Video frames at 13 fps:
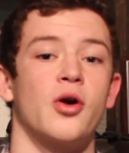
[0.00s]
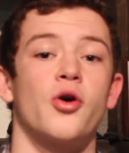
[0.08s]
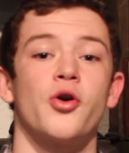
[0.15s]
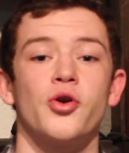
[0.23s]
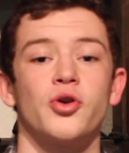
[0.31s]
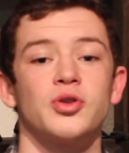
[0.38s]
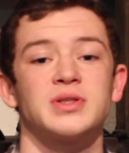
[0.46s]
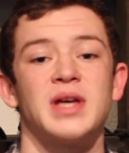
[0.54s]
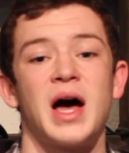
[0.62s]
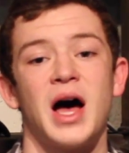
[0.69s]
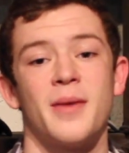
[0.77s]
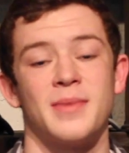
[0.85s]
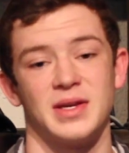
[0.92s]
Earl
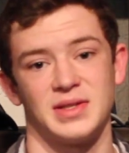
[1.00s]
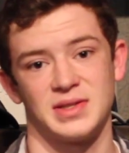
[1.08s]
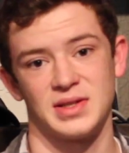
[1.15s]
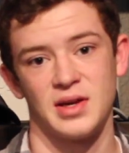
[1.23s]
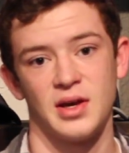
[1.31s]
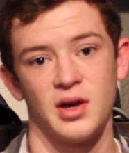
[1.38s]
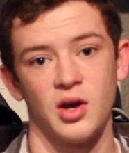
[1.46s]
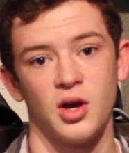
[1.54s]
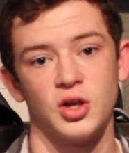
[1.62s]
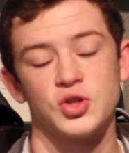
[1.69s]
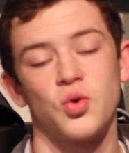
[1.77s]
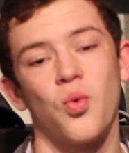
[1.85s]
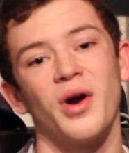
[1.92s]
Thomas,
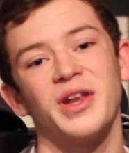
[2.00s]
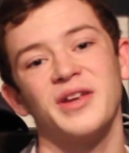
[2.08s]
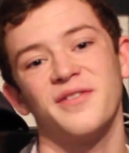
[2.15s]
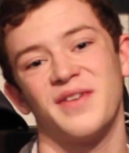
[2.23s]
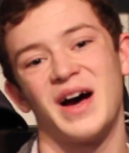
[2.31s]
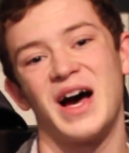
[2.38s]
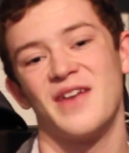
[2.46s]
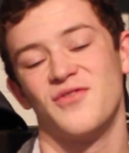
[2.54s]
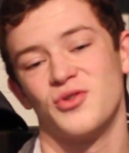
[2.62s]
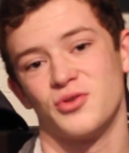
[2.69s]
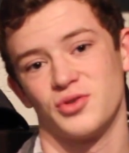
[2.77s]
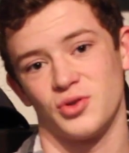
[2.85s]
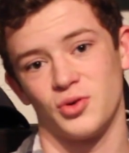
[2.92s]
25
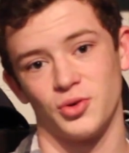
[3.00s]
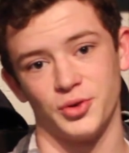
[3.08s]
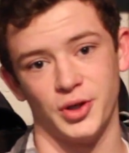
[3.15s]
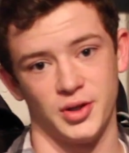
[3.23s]
years old.